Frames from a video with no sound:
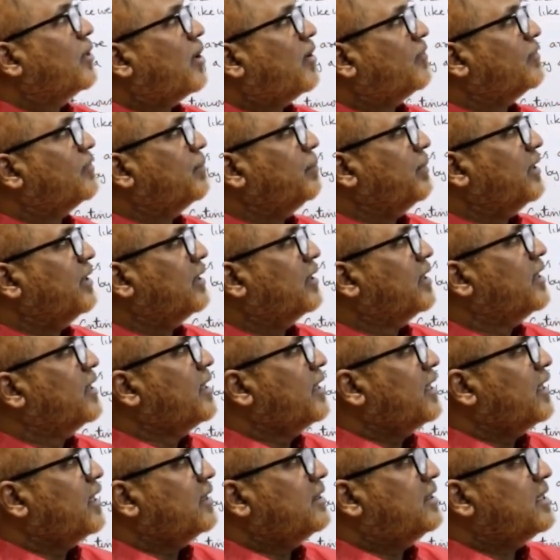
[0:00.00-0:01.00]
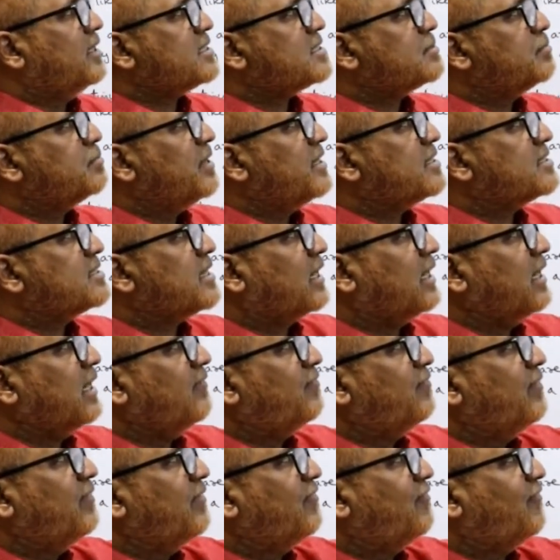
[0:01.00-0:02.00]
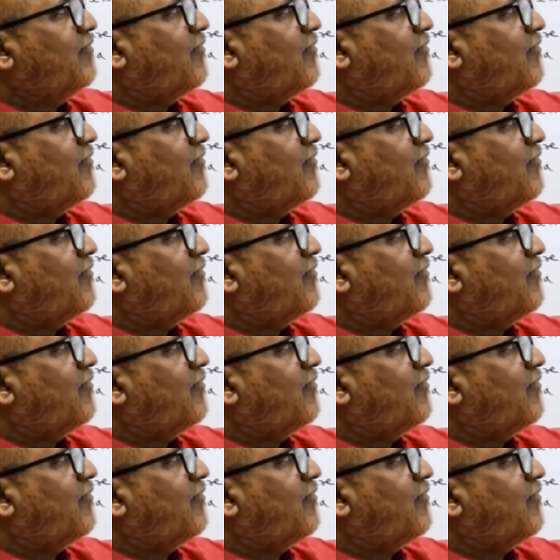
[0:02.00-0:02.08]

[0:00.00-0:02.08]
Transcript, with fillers: of the mean. This means that if we